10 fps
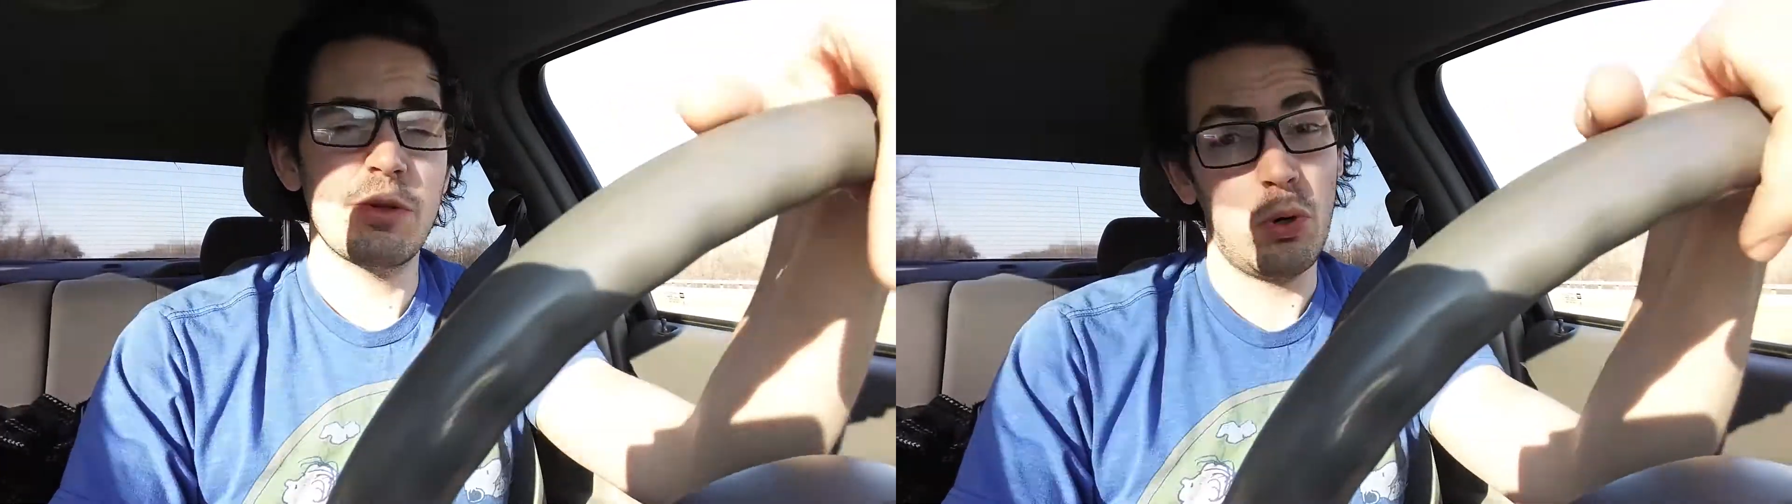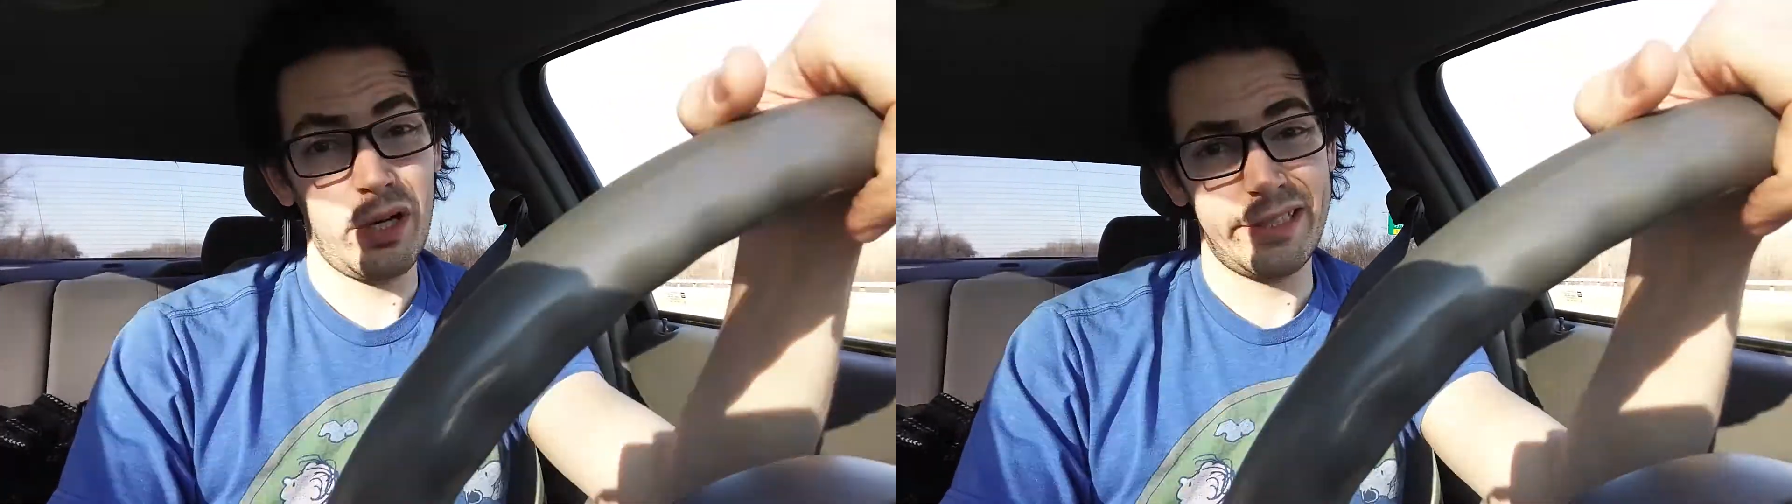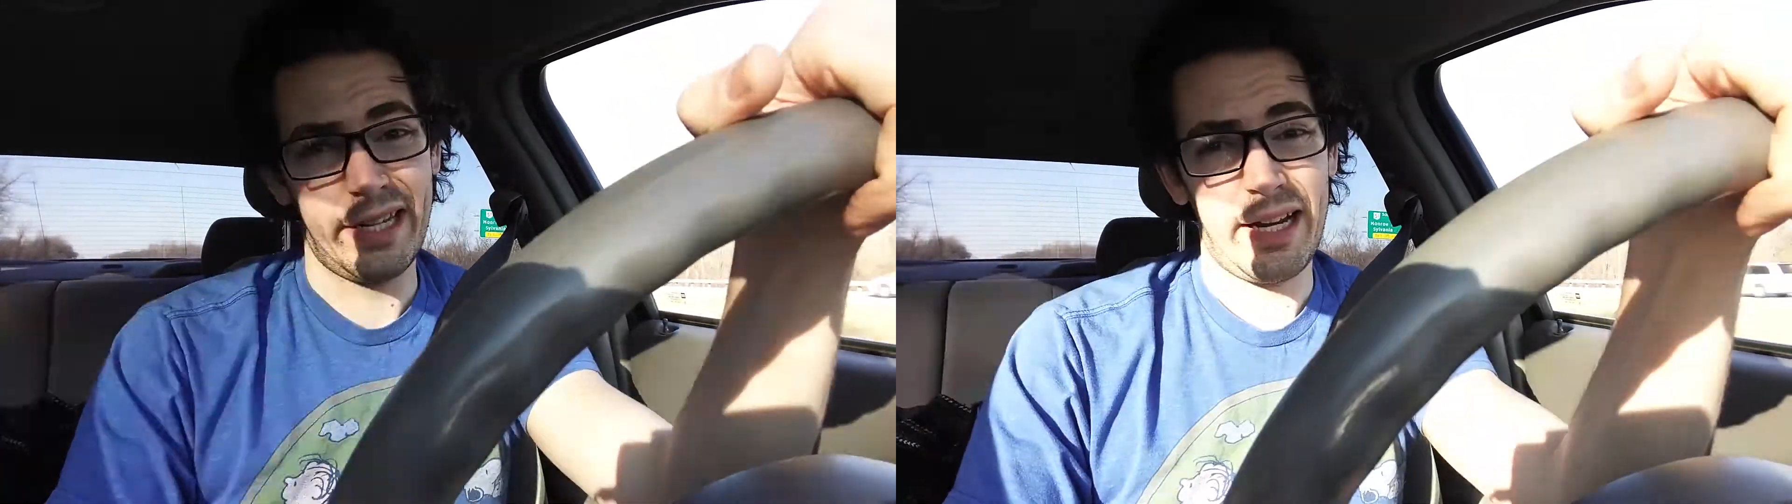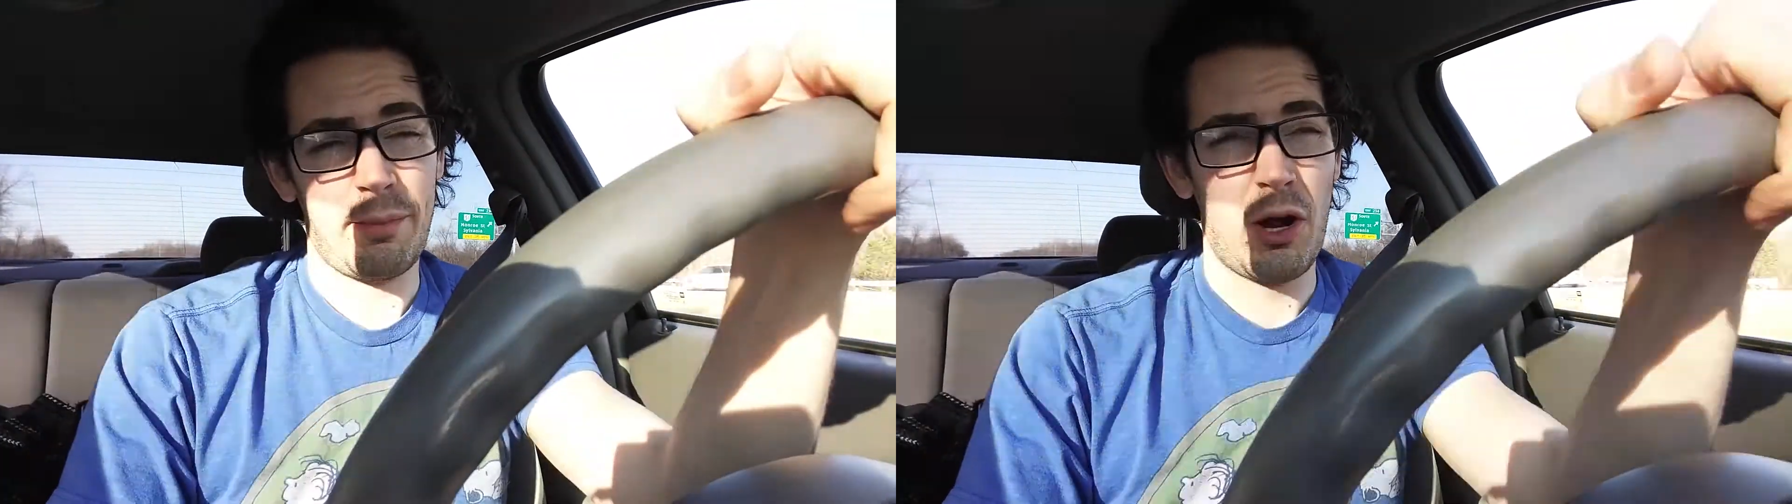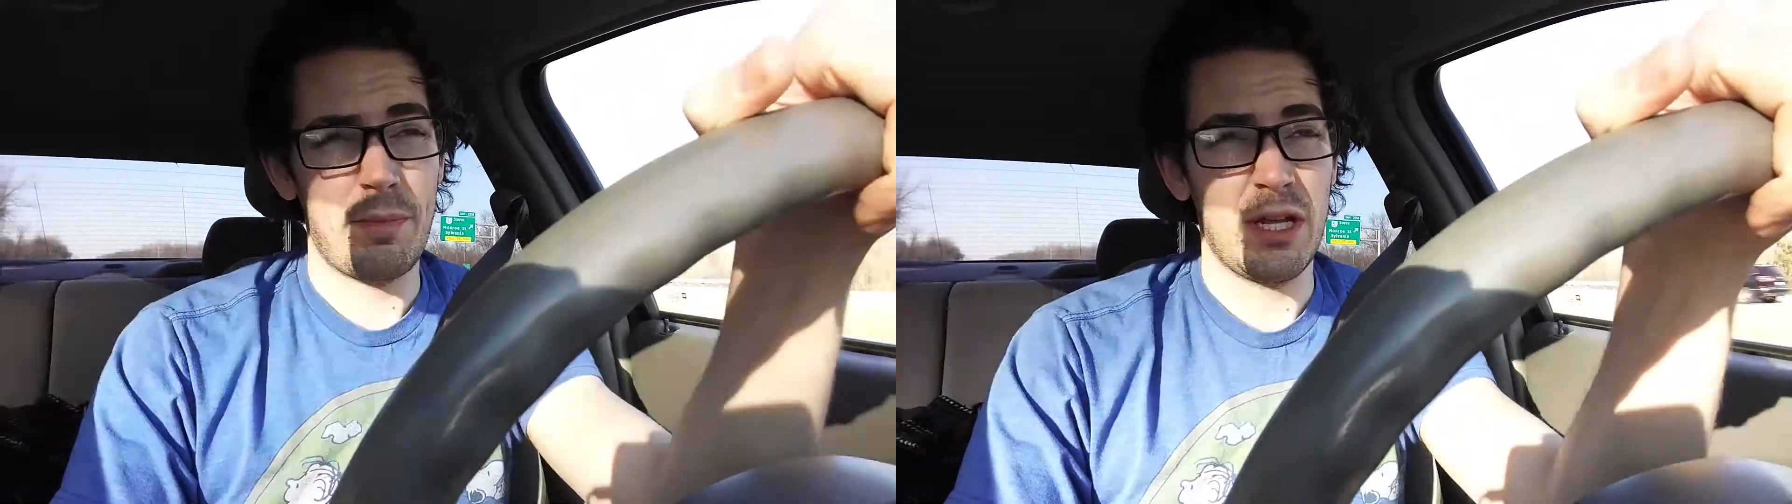more excited
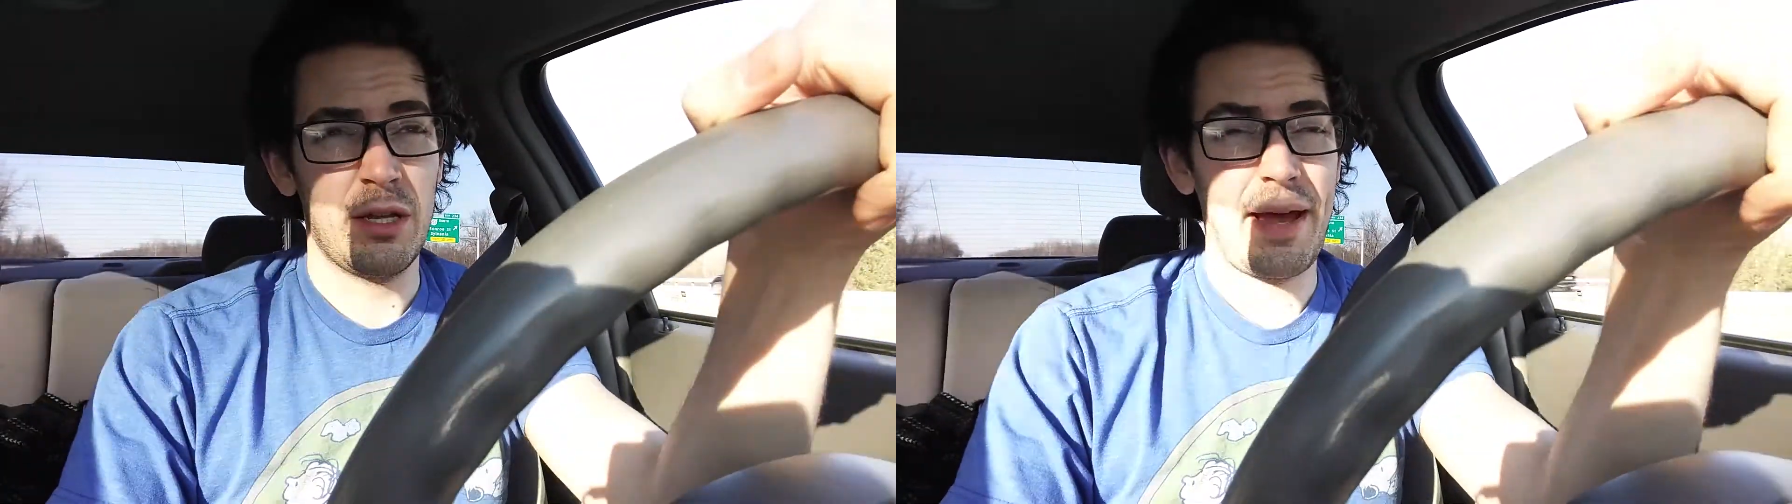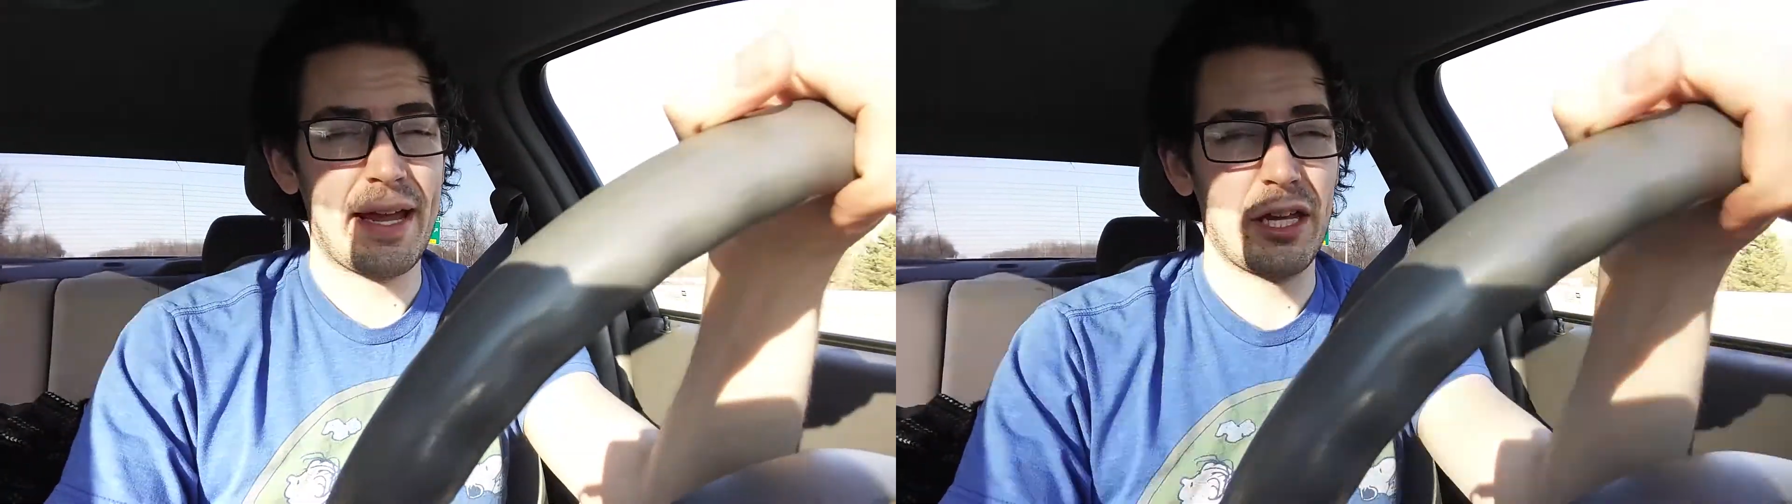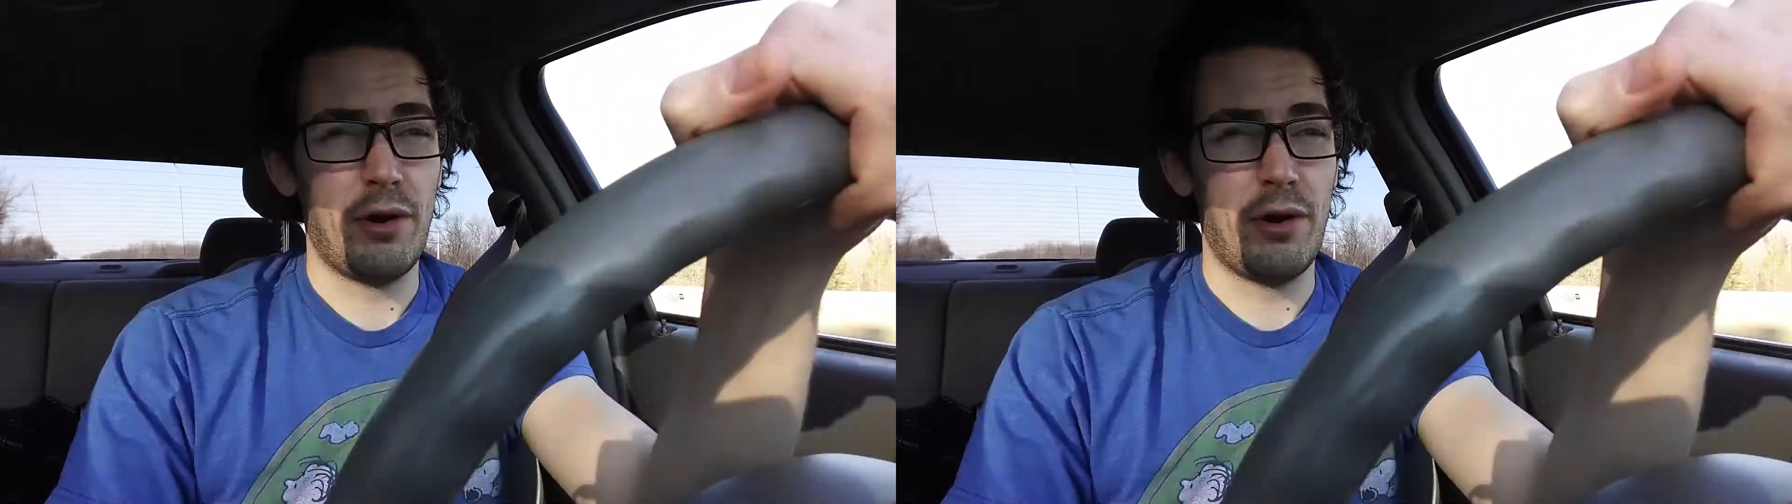about being back in